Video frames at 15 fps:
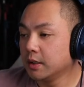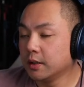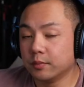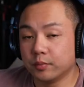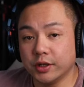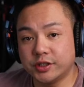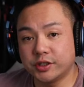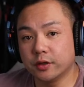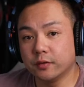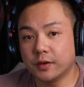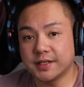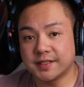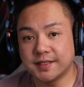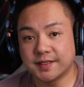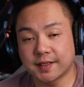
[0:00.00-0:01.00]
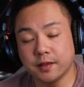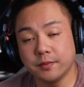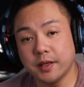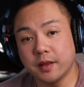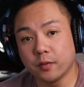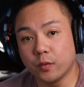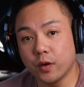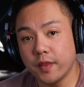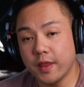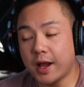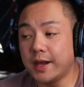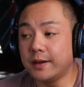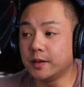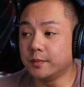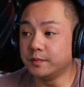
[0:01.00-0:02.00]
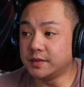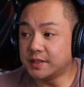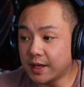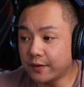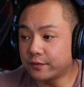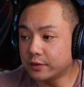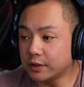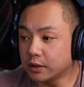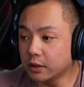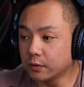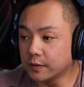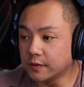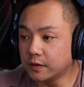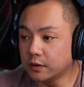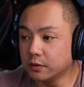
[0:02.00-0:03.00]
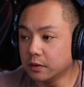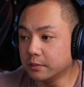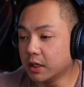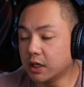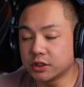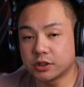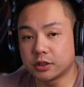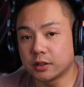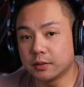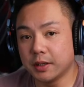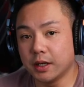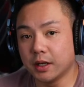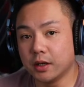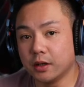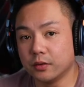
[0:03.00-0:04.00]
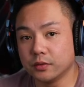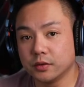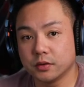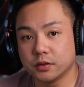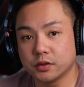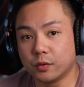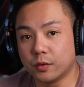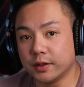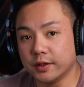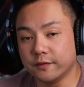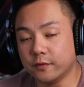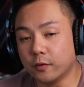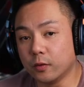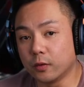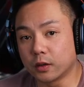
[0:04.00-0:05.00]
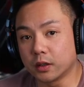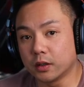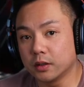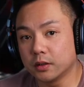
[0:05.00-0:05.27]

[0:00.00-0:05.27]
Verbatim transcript: Blade Show West is going to be the one that I am definitely going to. I'm not sure about twenty-four